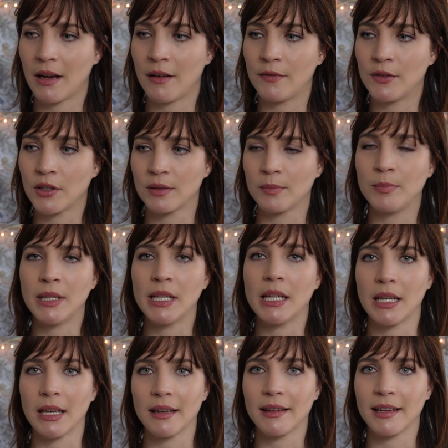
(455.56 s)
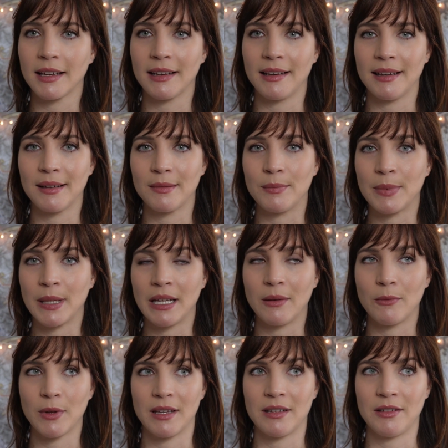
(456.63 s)
just being and
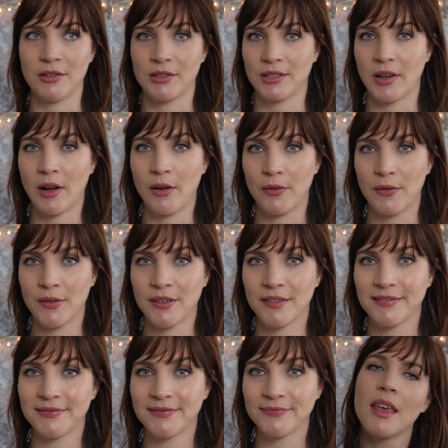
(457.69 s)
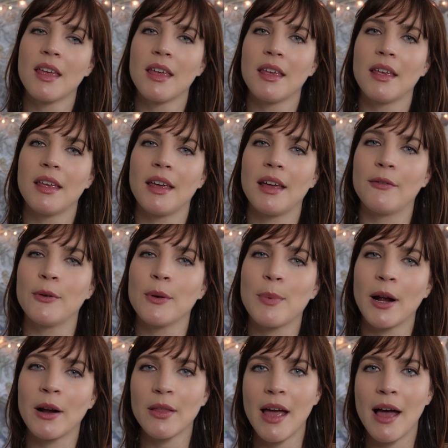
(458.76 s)
being within yourself. If we
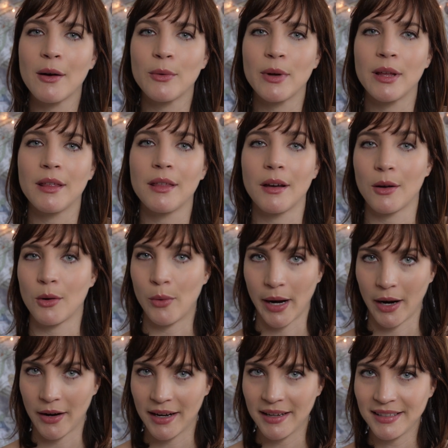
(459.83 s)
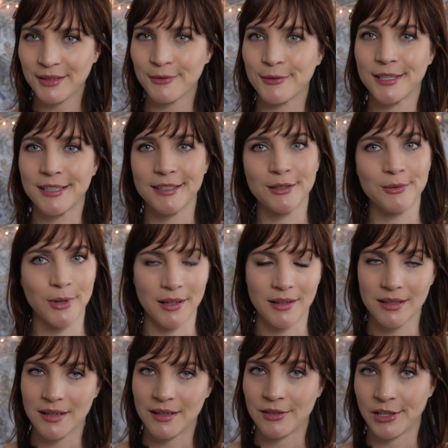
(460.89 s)
pair that with Aquarius, which is where
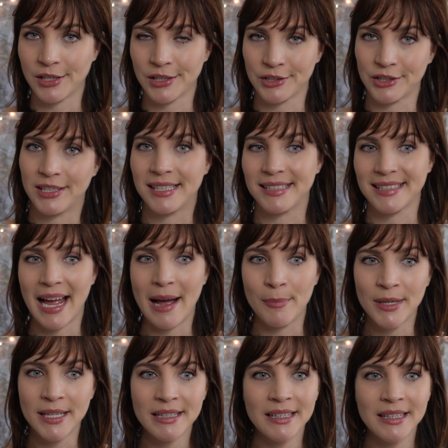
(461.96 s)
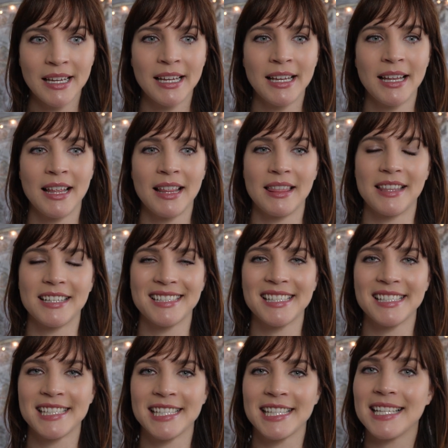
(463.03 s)
this conjunction is happening, this
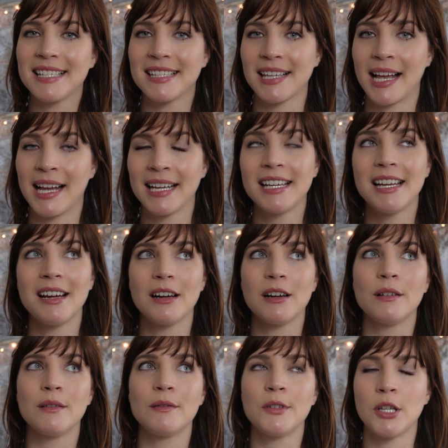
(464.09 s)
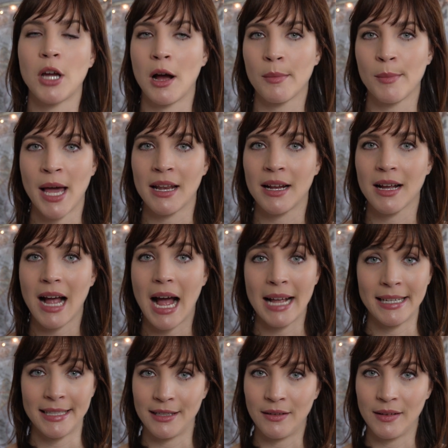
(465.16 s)
is the sign of dogmatic
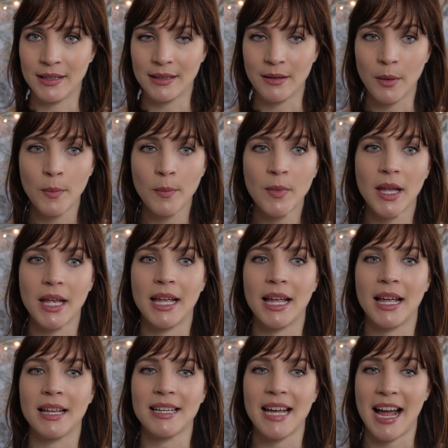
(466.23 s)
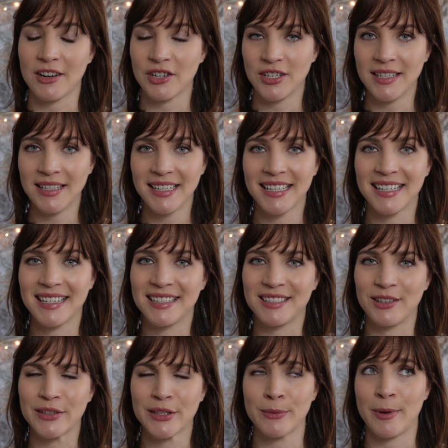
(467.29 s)
idealism and action. It's
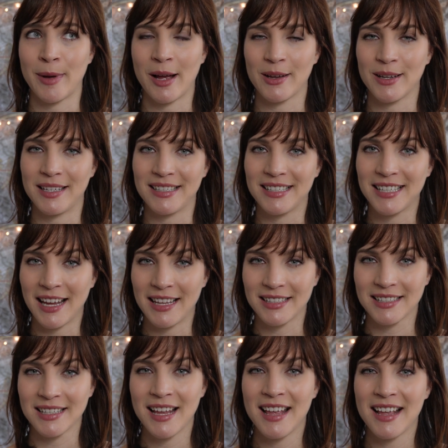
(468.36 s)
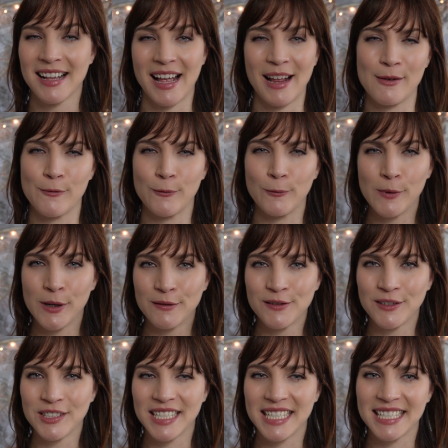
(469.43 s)
also about intense kind of
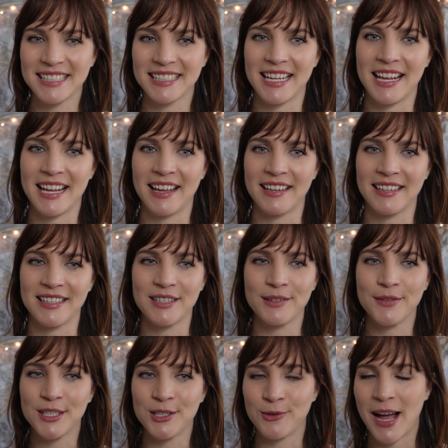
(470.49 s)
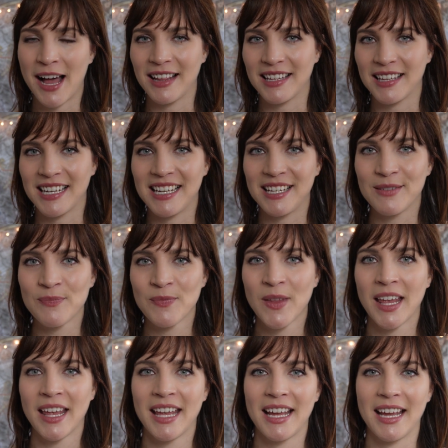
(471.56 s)
willfulness and individuality.
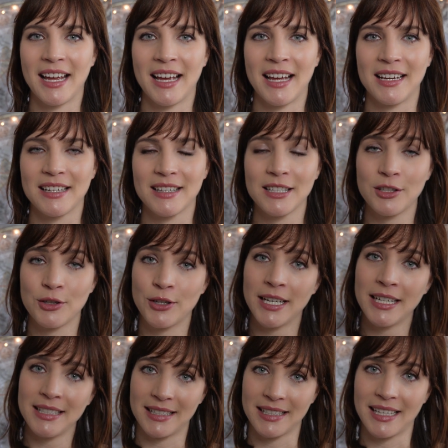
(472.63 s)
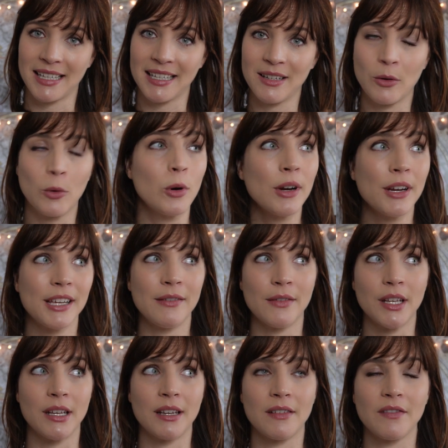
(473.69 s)
And this transit, or
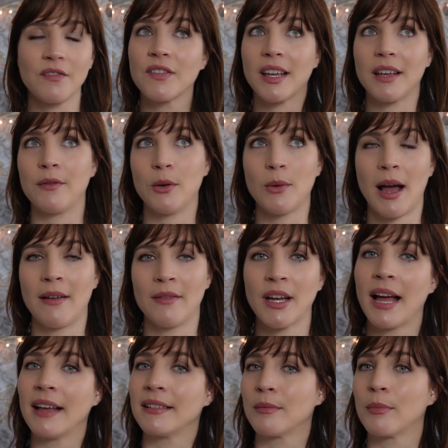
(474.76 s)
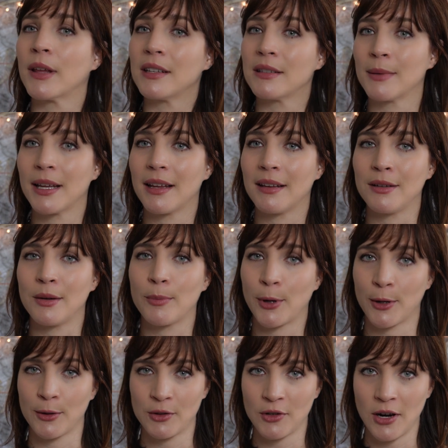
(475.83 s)
even if you have it as a placement in your
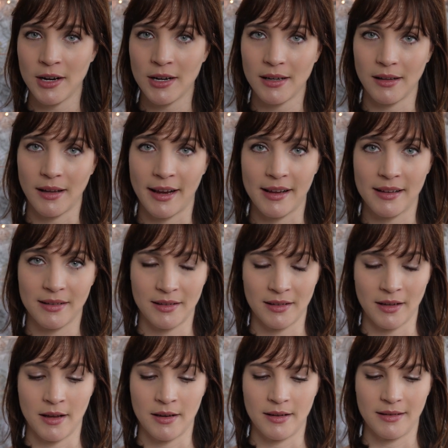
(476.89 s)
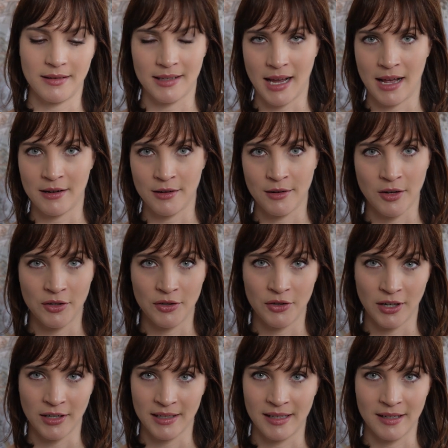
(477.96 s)
birth chart, like Sun and Saturn
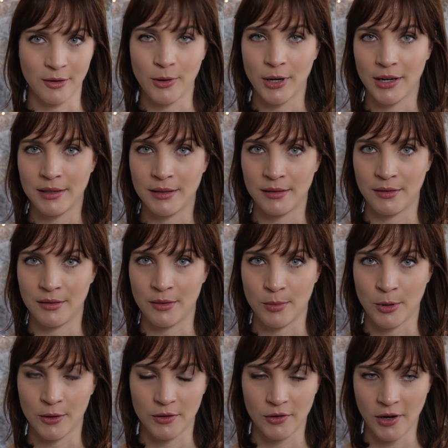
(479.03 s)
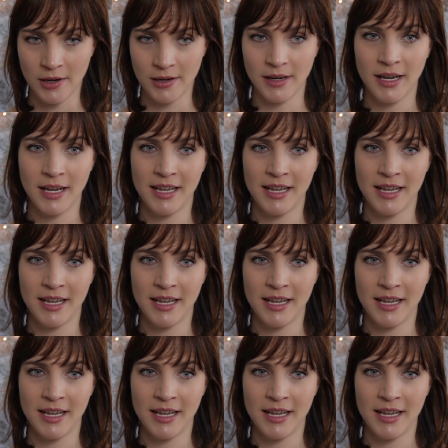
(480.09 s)
conjunct in Aquarius in your birth chart,